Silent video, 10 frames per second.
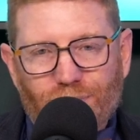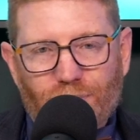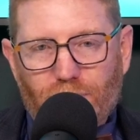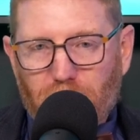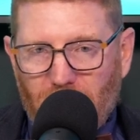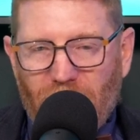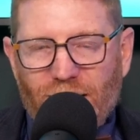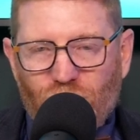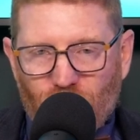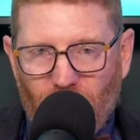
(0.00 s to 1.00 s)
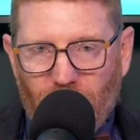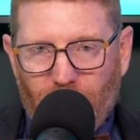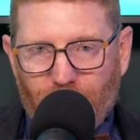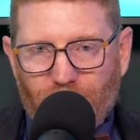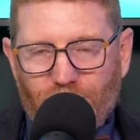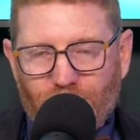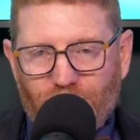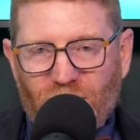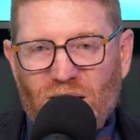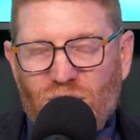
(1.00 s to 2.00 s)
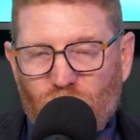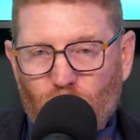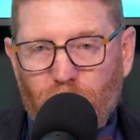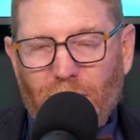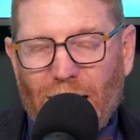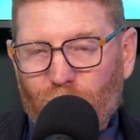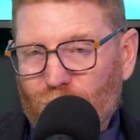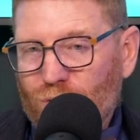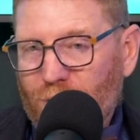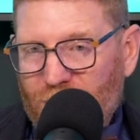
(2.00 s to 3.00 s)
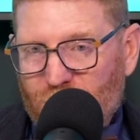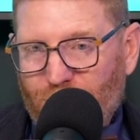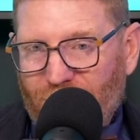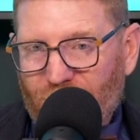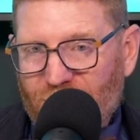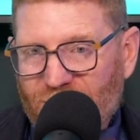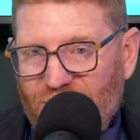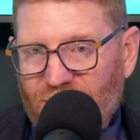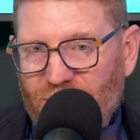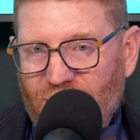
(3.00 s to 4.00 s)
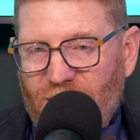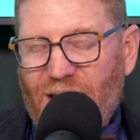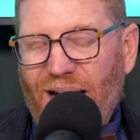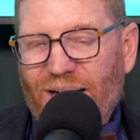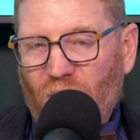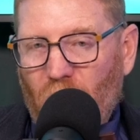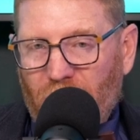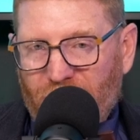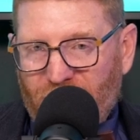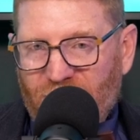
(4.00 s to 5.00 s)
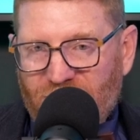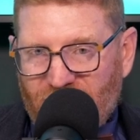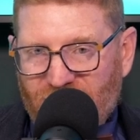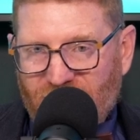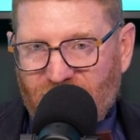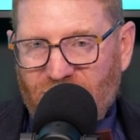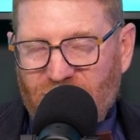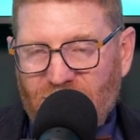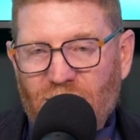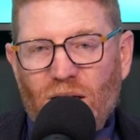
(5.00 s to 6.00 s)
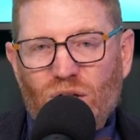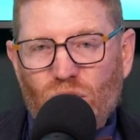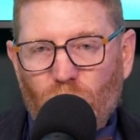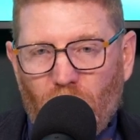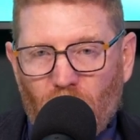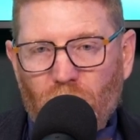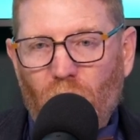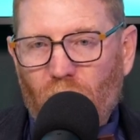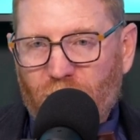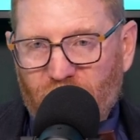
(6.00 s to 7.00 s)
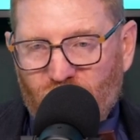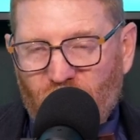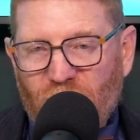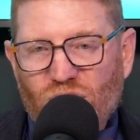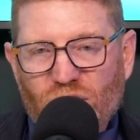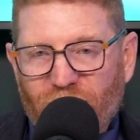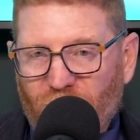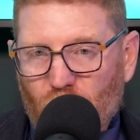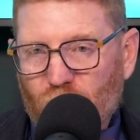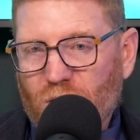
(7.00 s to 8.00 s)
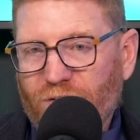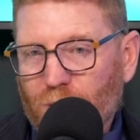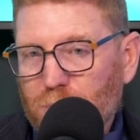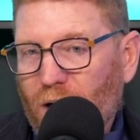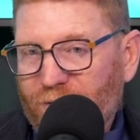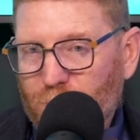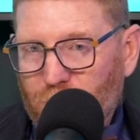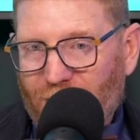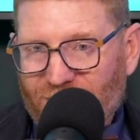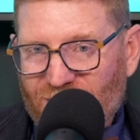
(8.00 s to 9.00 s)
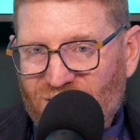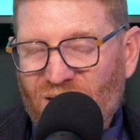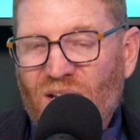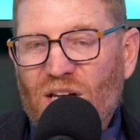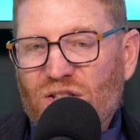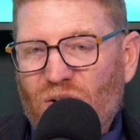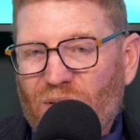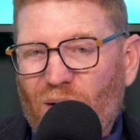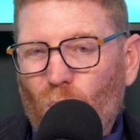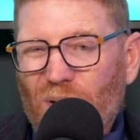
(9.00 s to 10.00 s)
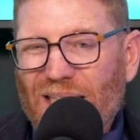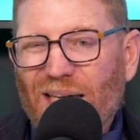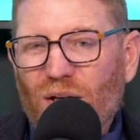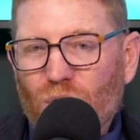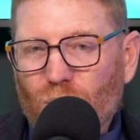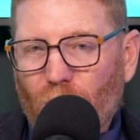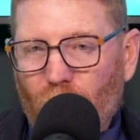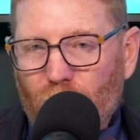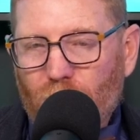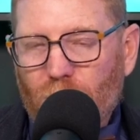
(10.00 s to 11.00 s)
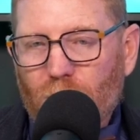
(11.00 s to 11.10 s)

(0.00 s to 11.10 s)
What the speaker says: My job is to empower transparency and authenticity to unlock the change in function of our private practice so that we can grow